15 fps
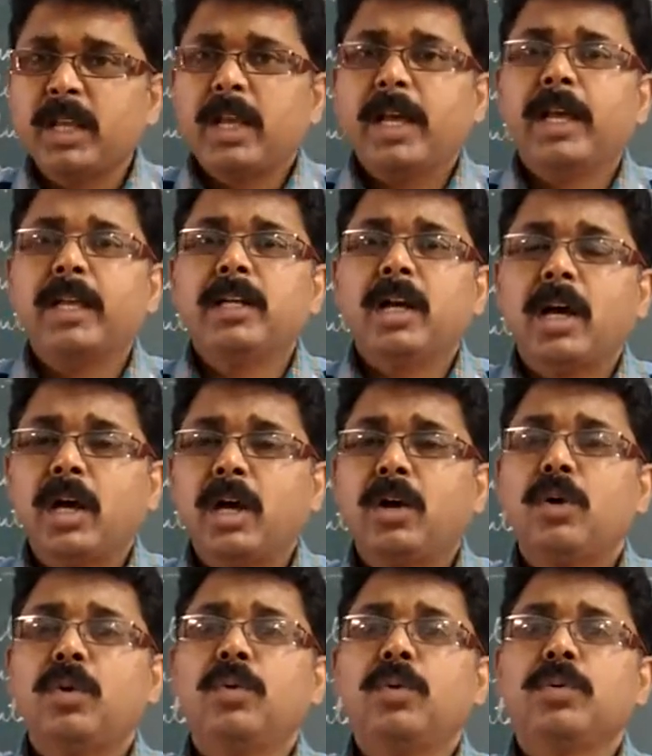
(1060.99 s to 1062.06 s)
and
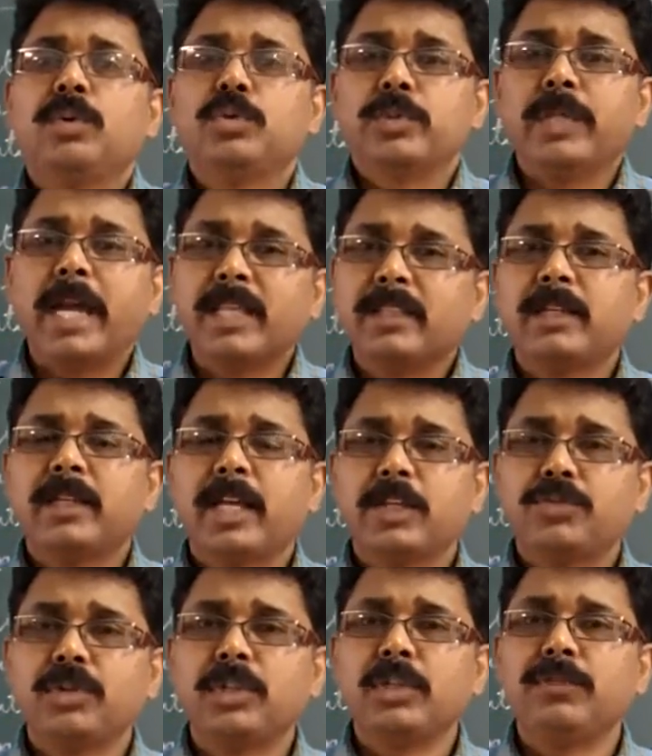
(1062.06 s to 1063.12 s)
how together
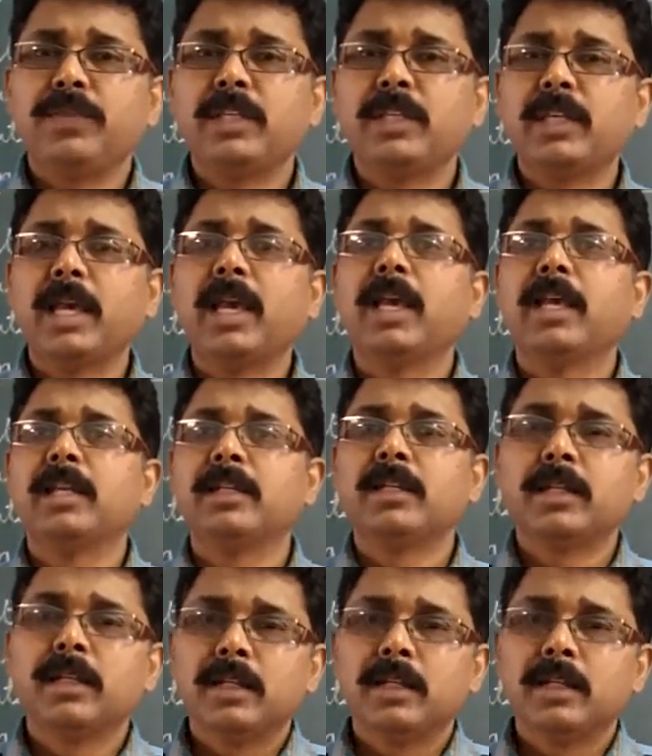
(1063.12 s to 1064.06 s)
actually we can